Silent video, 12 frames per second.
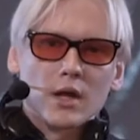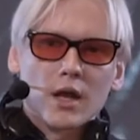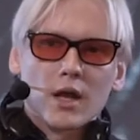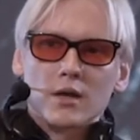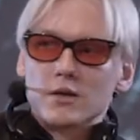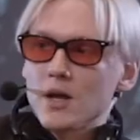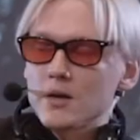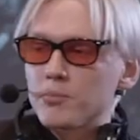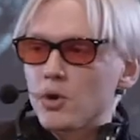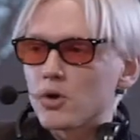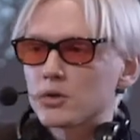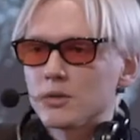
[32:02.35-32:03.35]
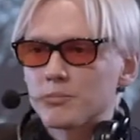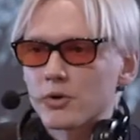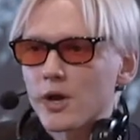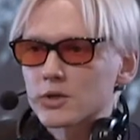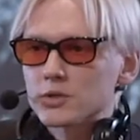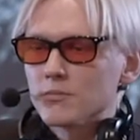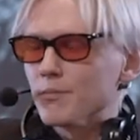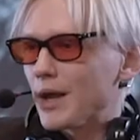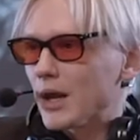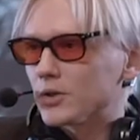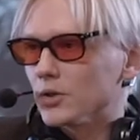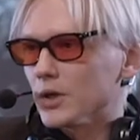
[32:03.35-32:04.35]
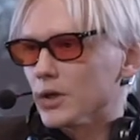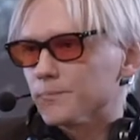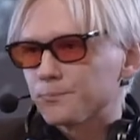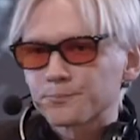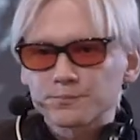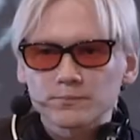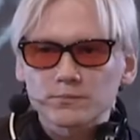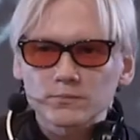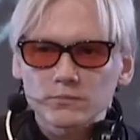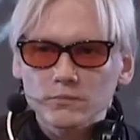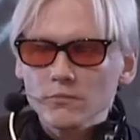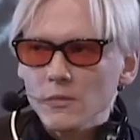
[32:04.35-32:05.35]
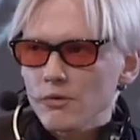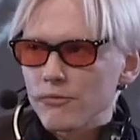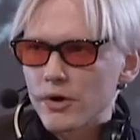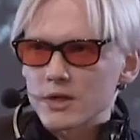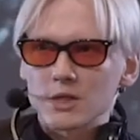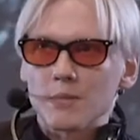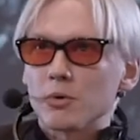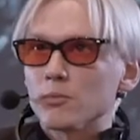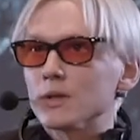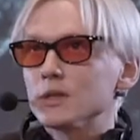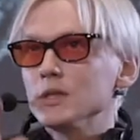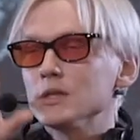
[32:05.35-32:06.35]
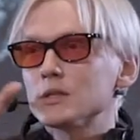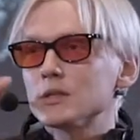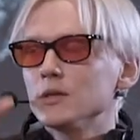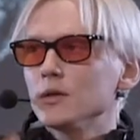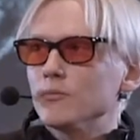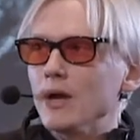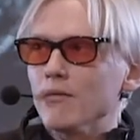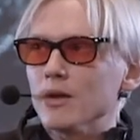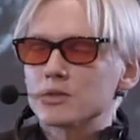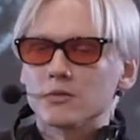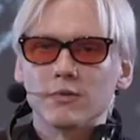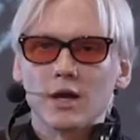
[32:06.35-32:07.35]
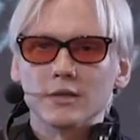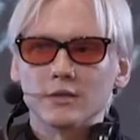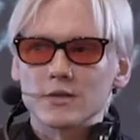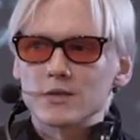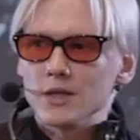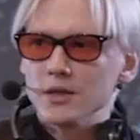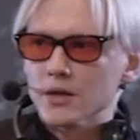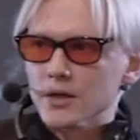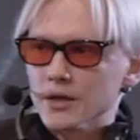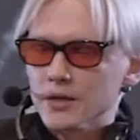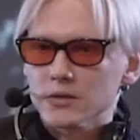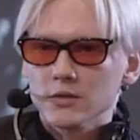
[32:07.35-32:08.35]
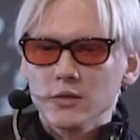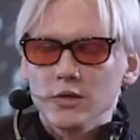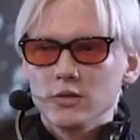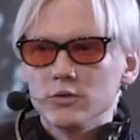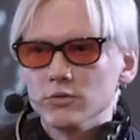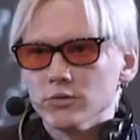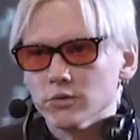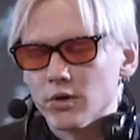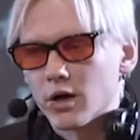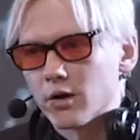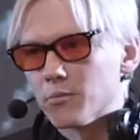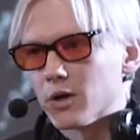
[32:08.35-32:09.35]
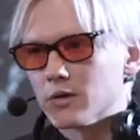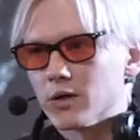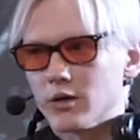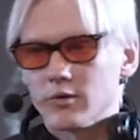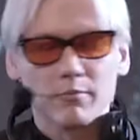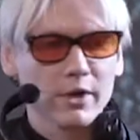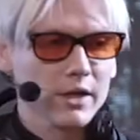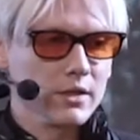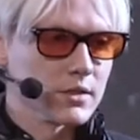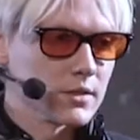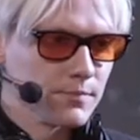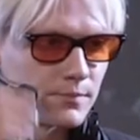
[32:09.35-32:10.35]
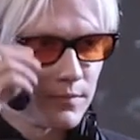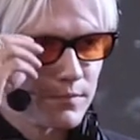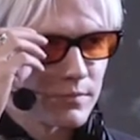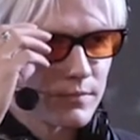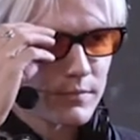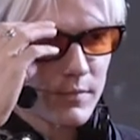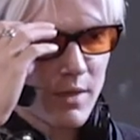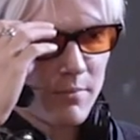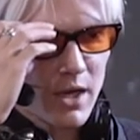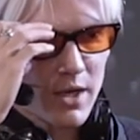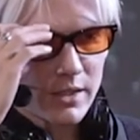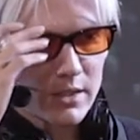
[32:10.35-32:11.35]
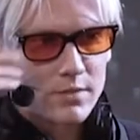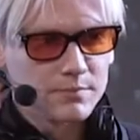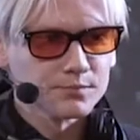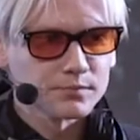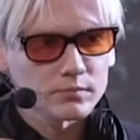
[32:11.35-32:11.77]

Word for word: and not block the production of melatonin, for example, what these wavelengths of light are signaling to our, our brains and bodies.